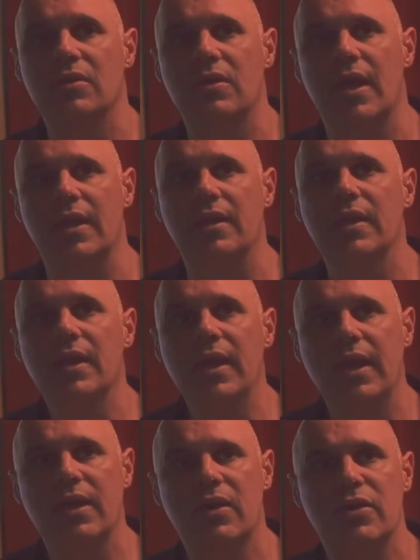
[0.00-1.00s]
like
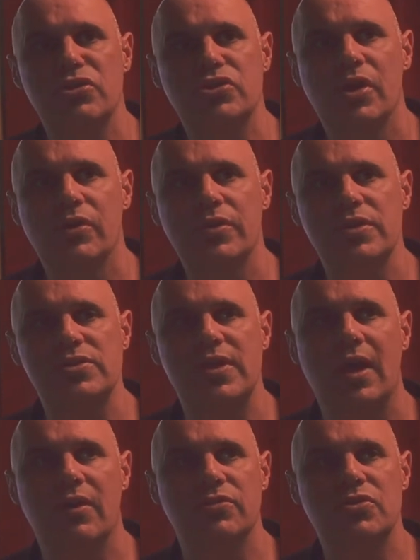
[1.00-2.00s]
in our show that's
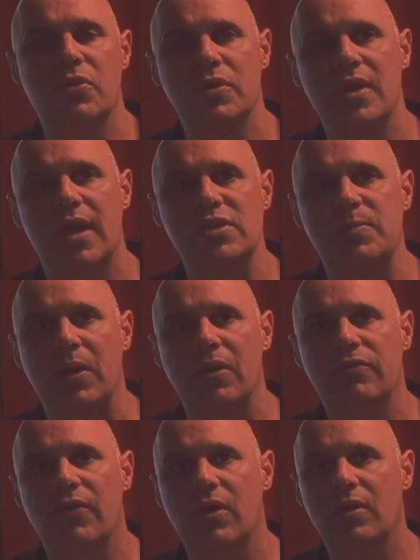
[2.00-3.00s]
down toward Knott's Berry
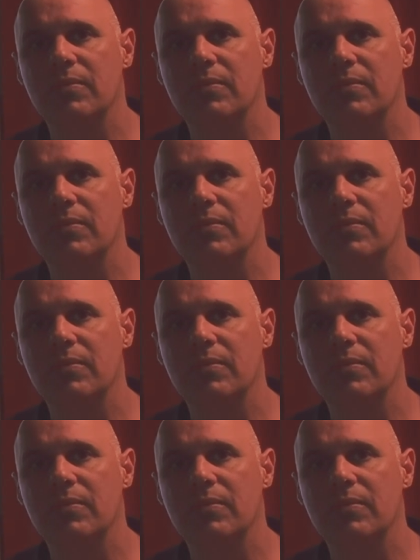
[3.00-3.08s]
Farm